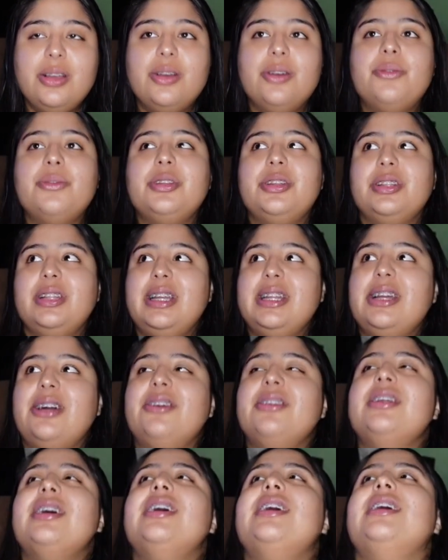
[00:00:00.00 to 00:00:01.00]
when you lay
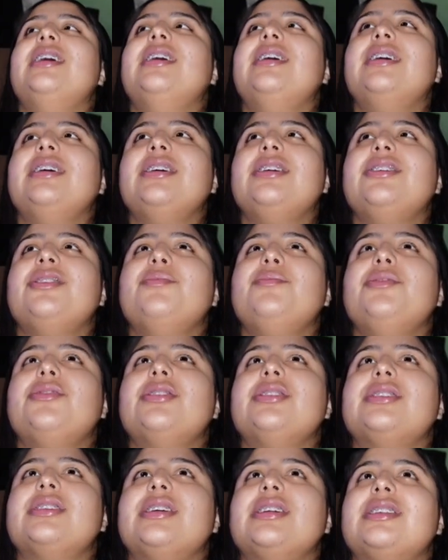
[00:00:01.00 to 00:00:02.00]
down, your
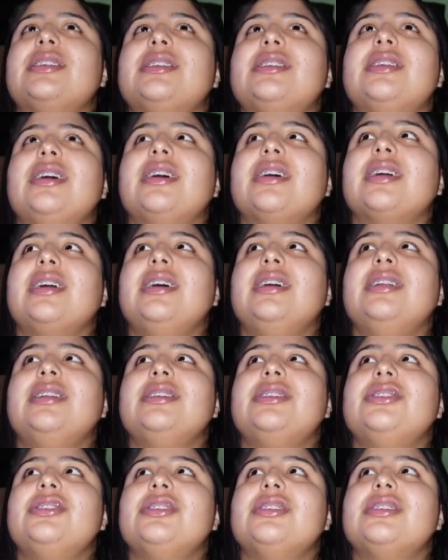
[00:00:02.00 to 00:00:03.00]
mucus gets stuck and
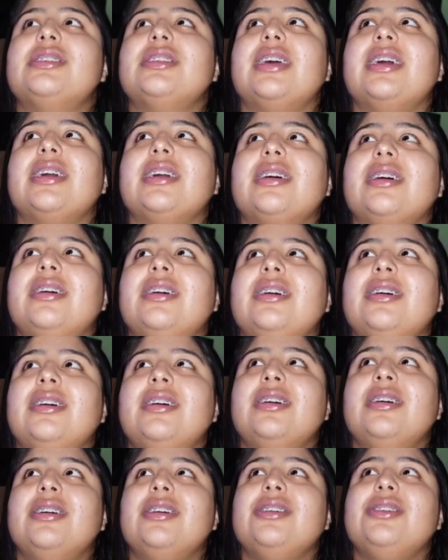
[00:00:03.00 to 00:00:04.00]
it's just like,
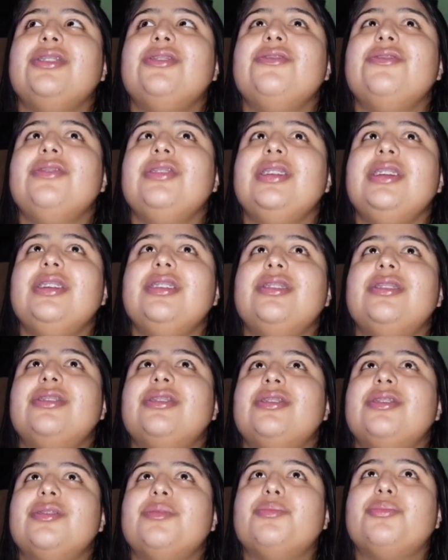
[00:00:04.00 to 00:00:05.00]
you
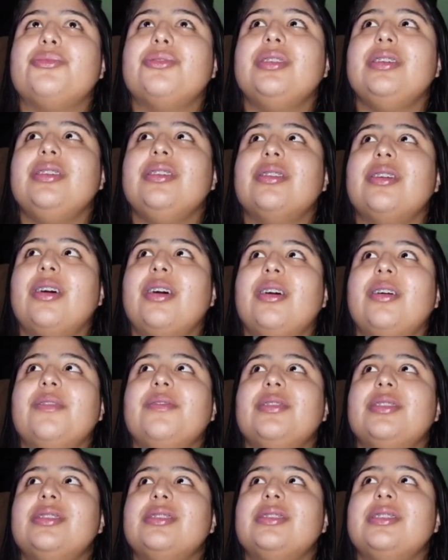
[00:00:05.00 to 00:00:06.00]
need to breathe,
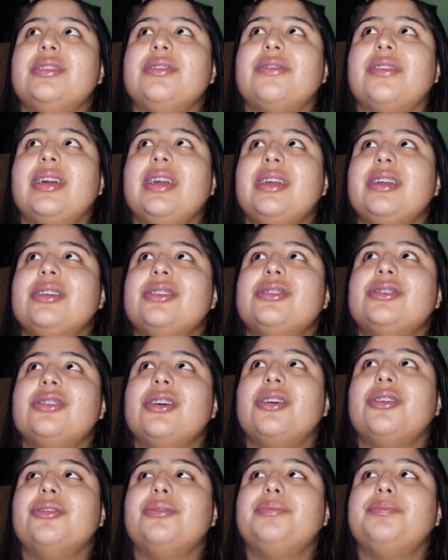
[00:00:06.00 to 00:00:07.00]
obviously, right?
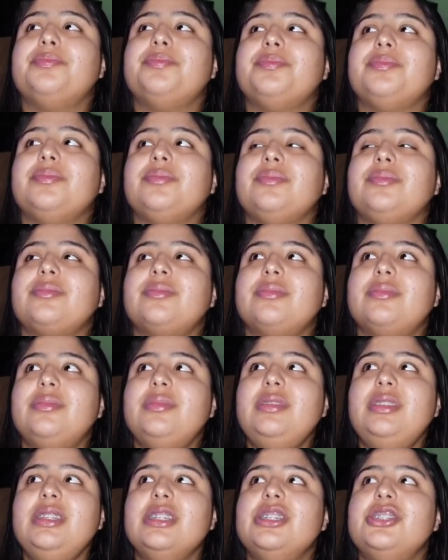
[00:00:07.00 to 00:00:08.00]
So
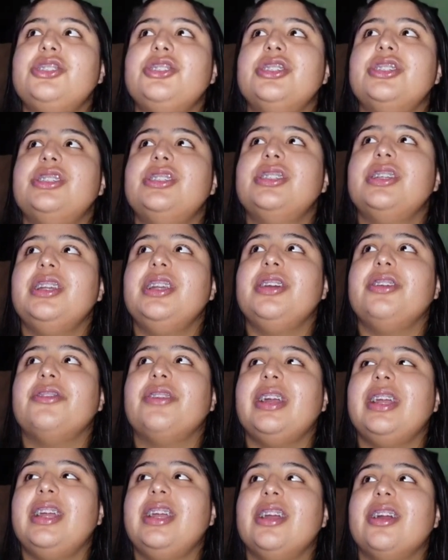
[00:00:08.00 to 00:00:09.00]
it's just sitting
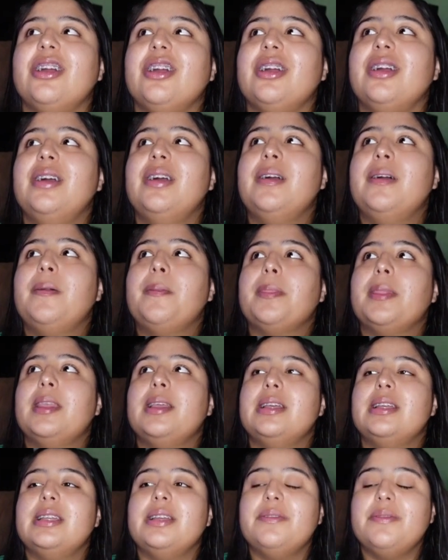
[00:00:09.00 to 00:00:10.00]
right here.
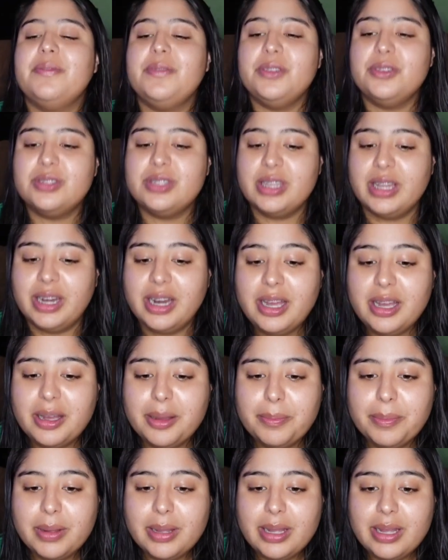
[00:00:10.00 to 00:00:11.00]
And then if you sit
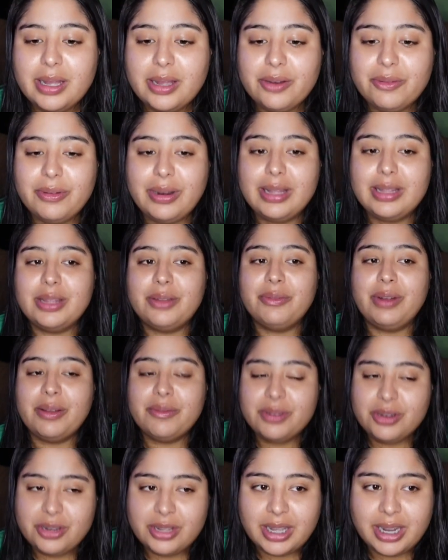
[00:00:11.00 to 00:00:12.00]
up, right, then right
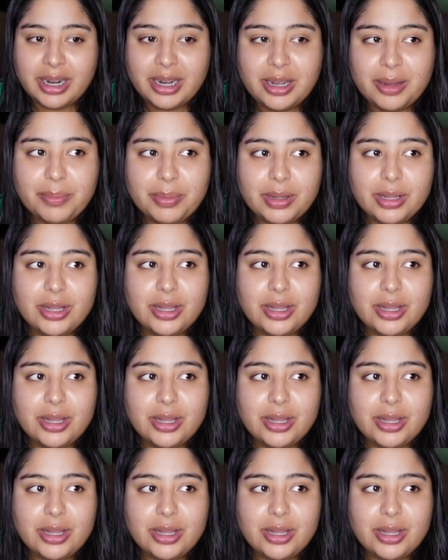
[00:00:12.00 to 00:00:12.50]
when you get up,